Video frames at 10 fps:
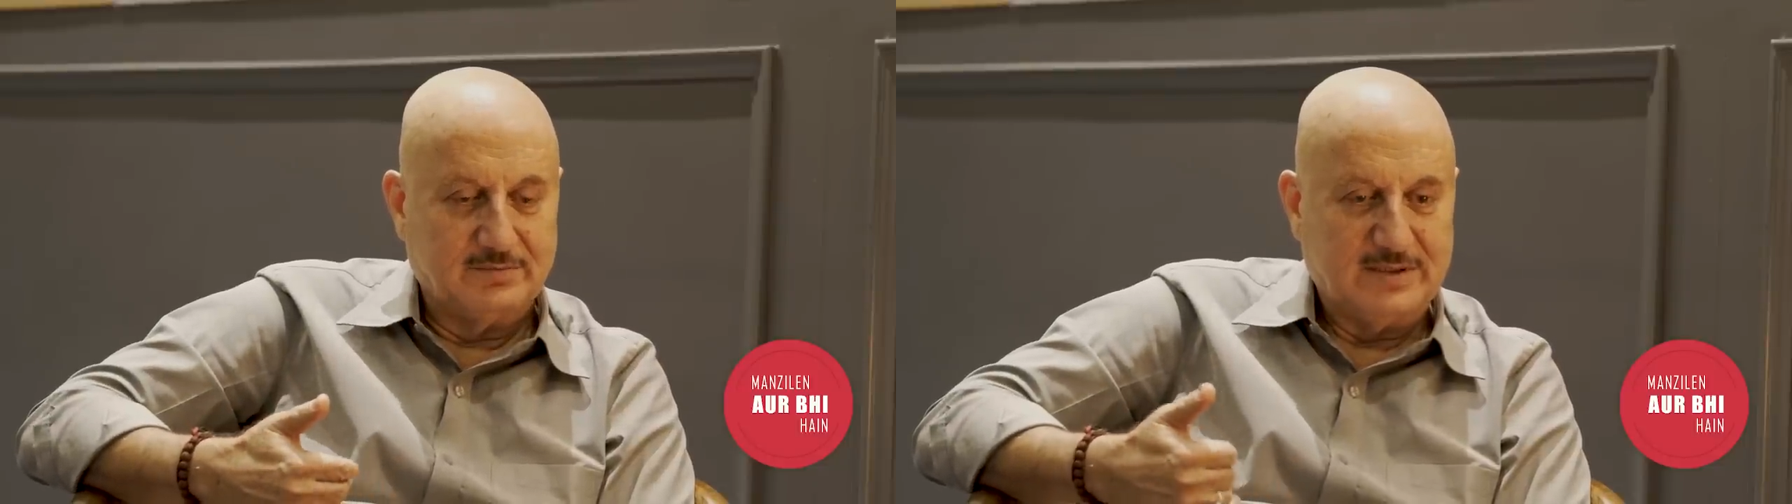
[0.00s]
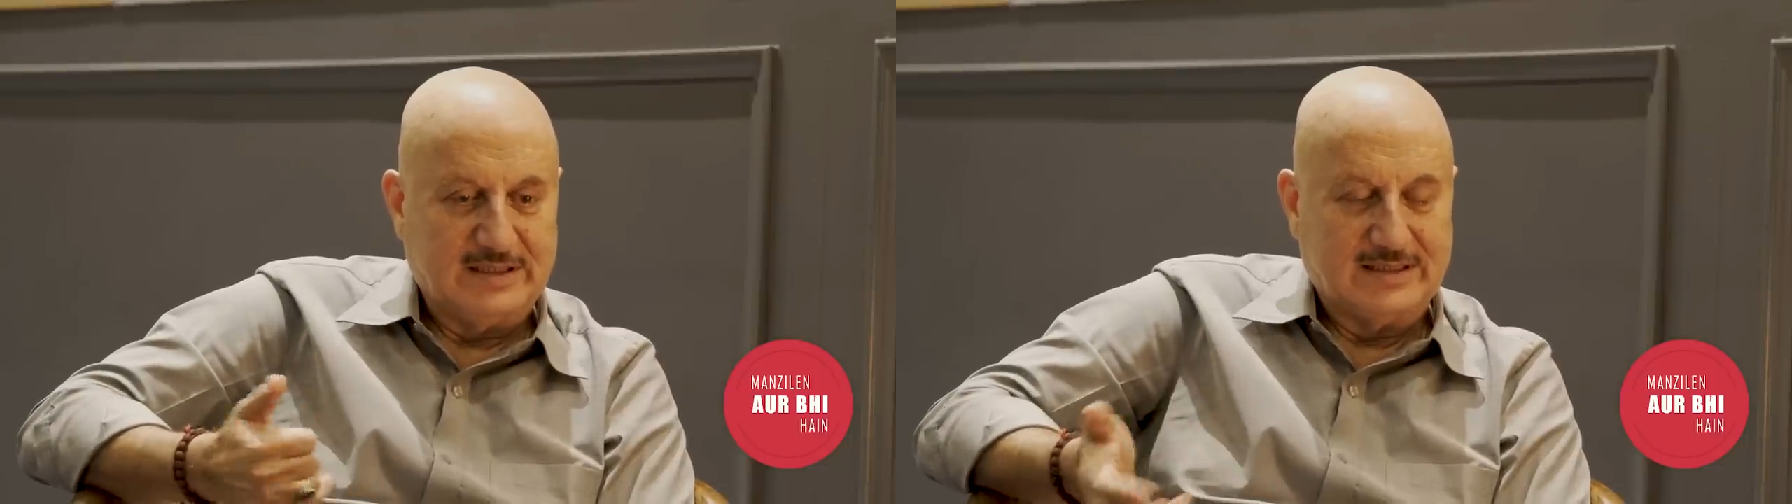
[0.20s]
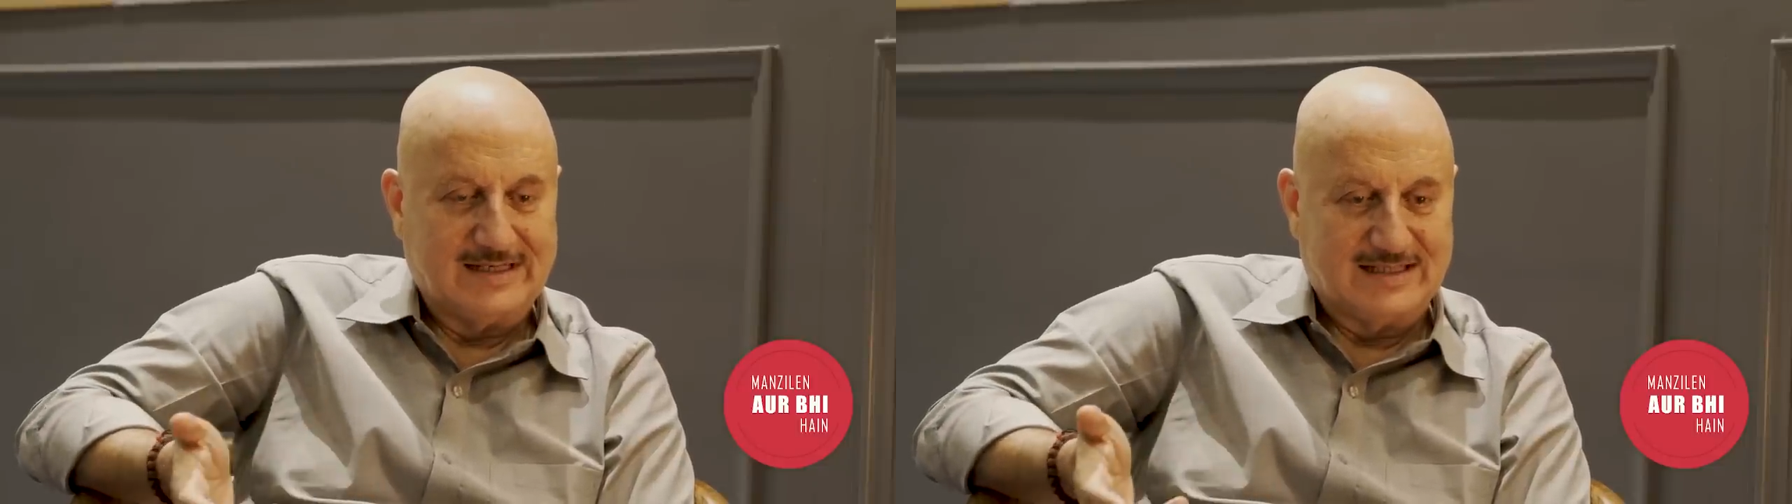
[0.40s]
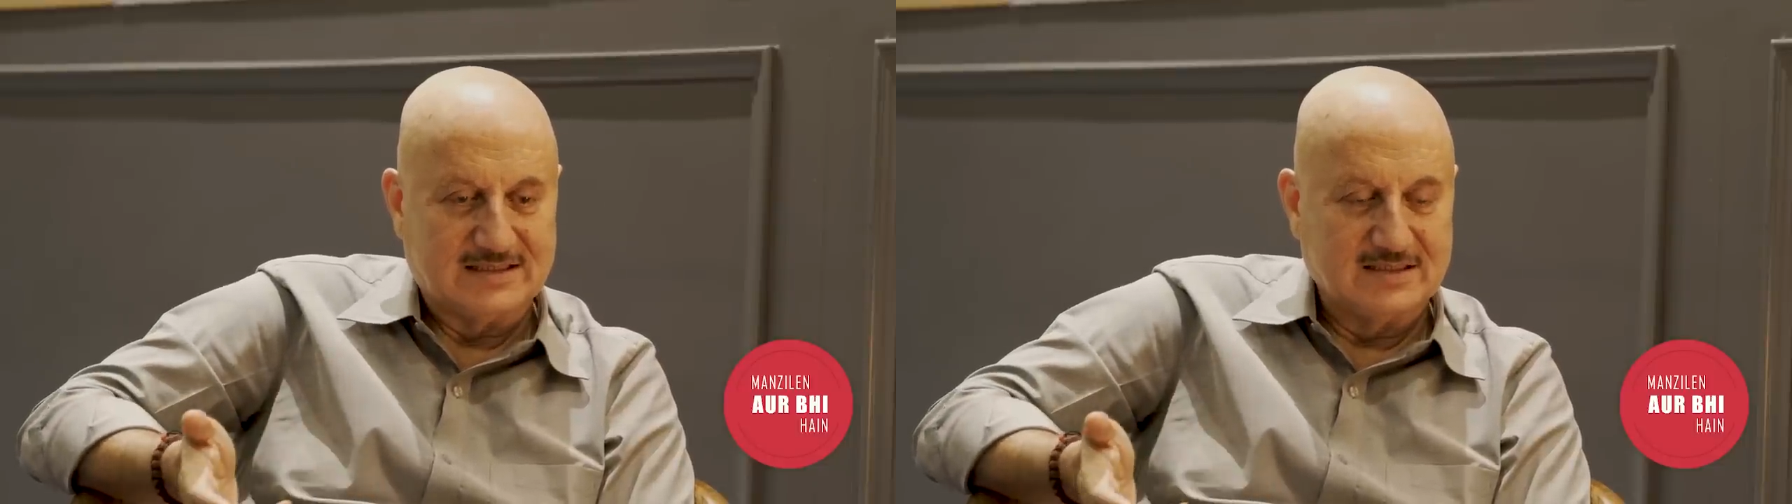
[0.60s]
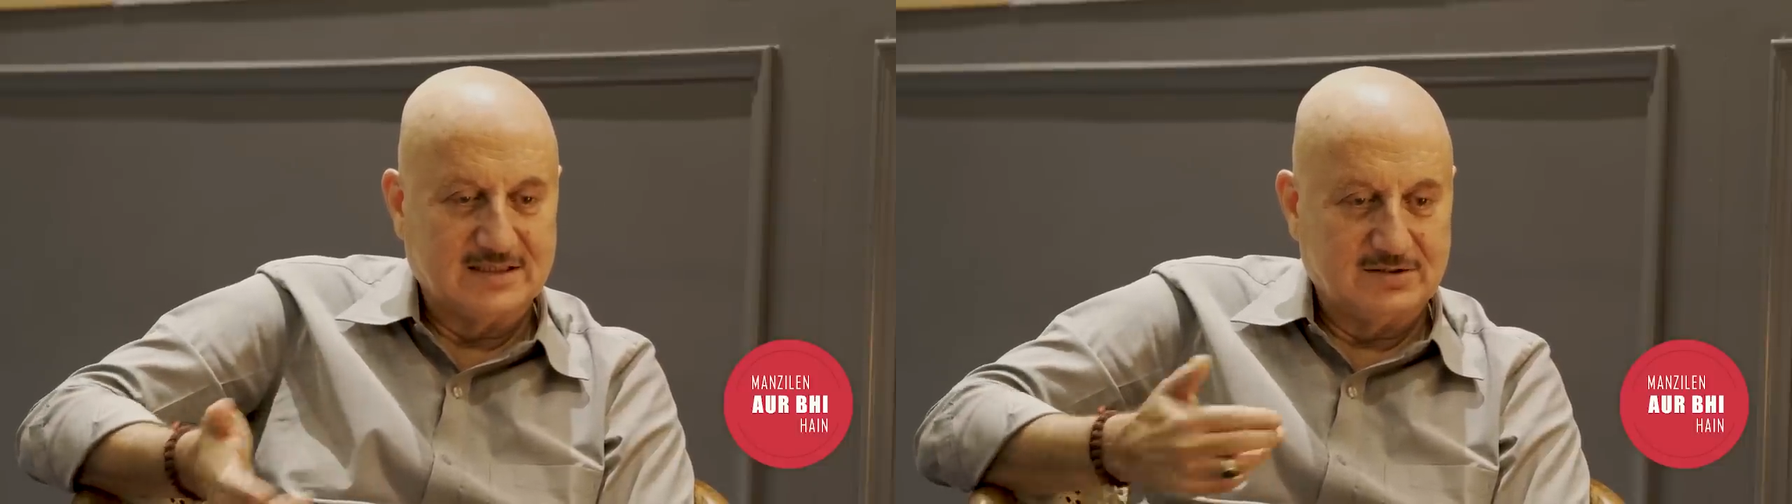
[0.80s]
being an
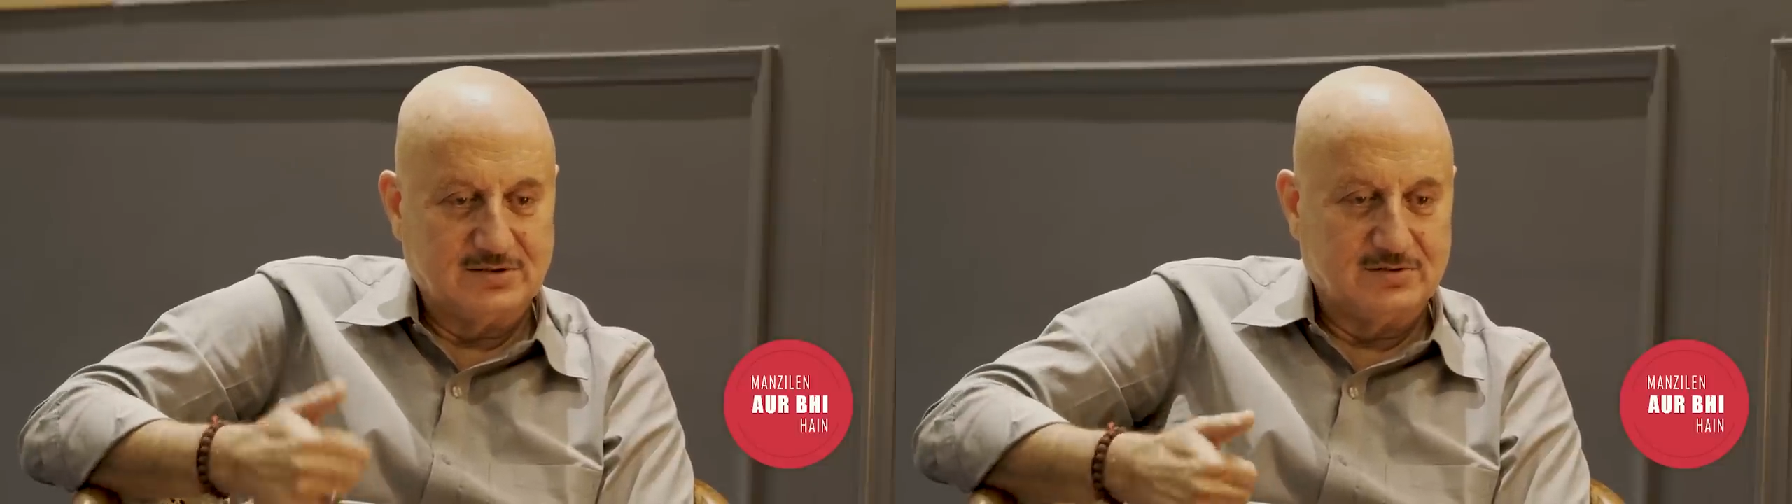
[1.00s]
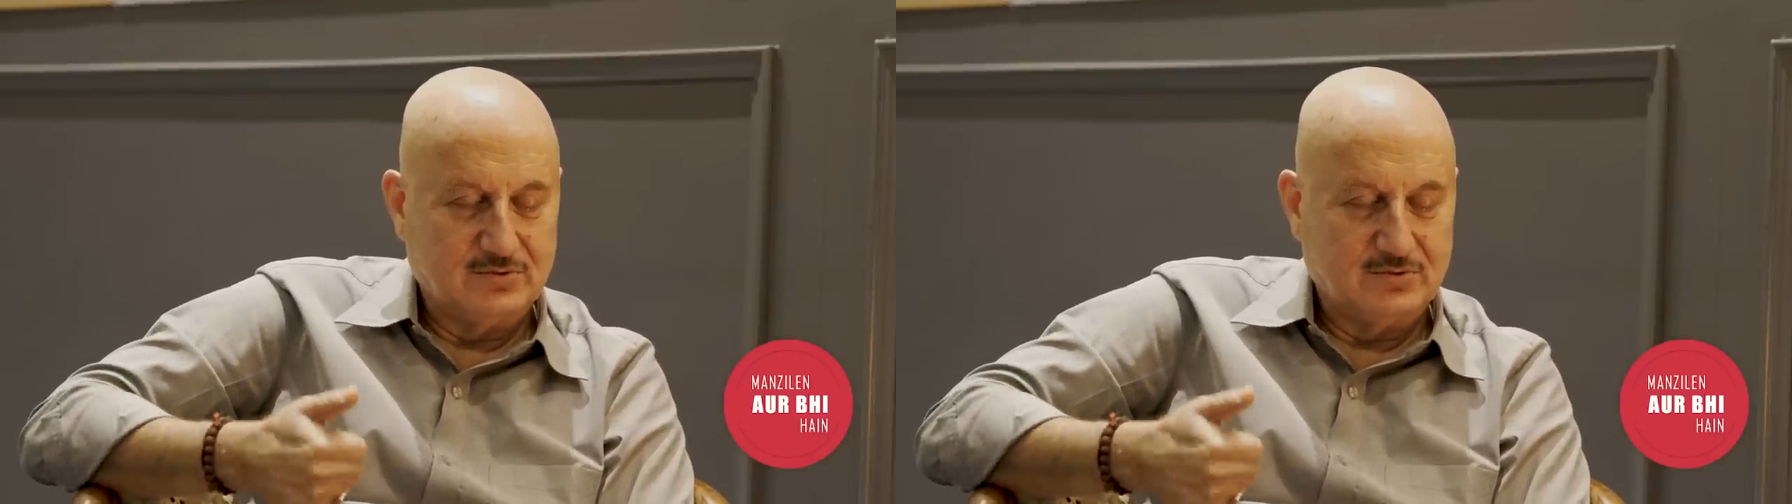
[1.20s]
actor